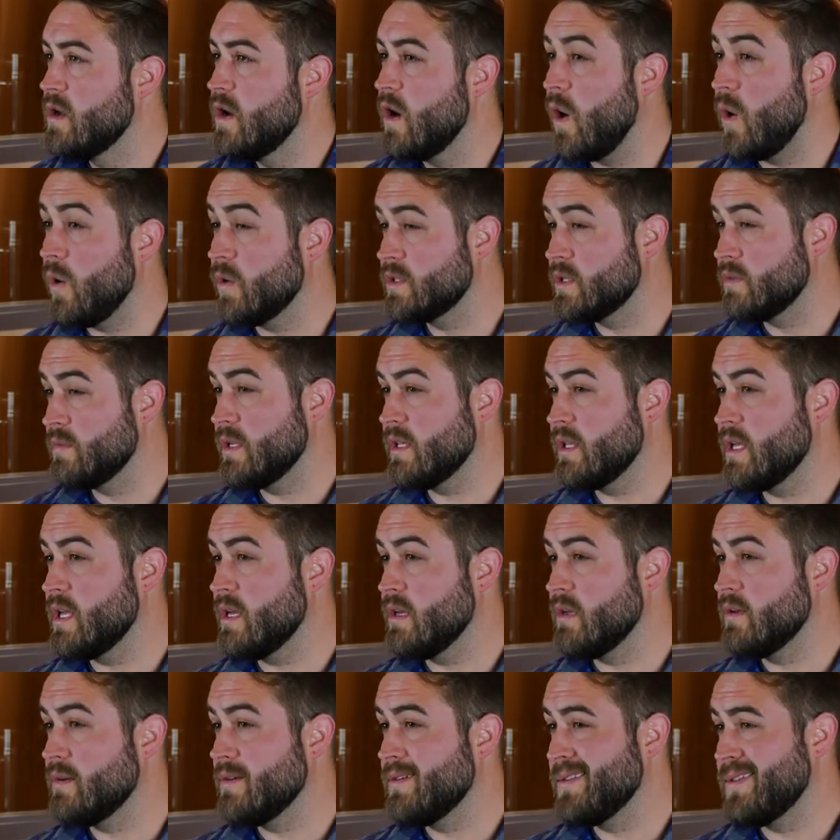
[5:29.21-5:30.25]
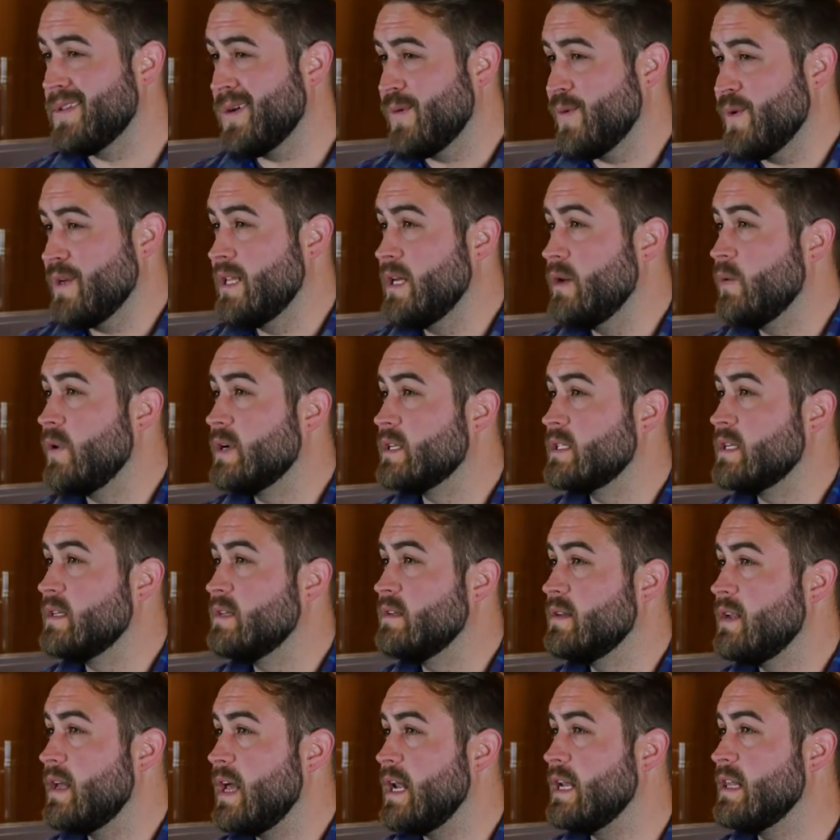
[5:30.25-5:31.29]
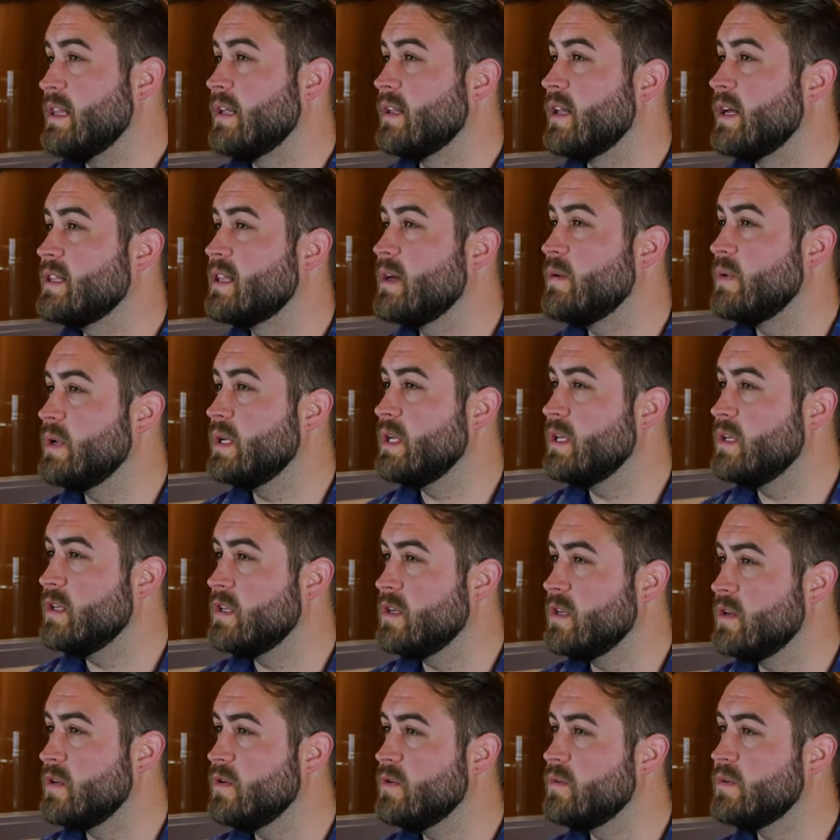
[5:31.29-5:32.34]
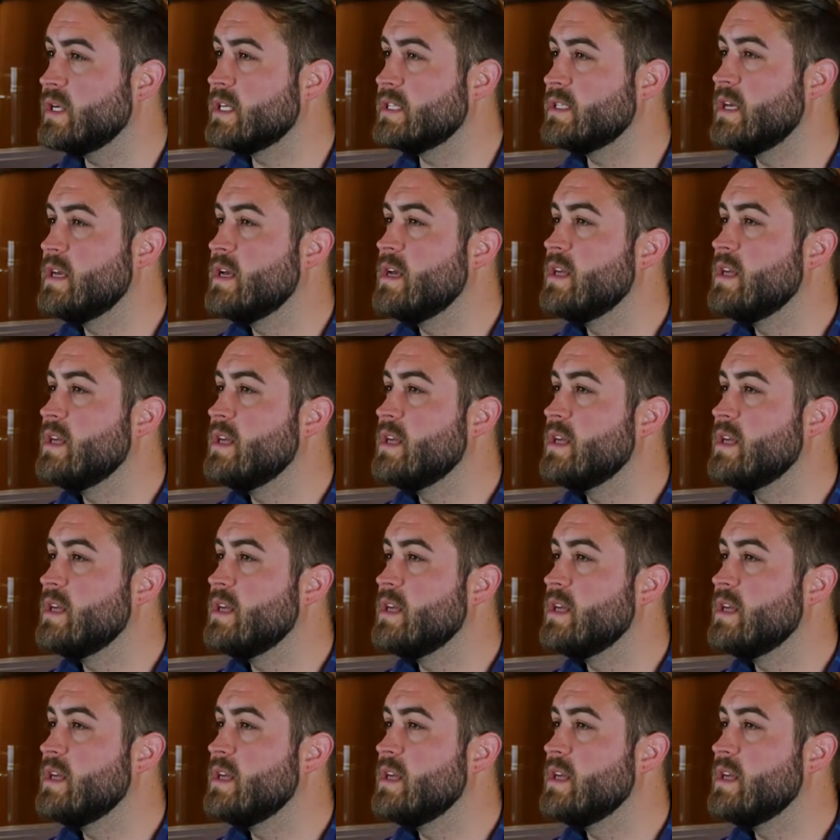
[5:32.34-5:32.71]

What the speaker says: Ultimately, there really wasn't anything like that we needed to do because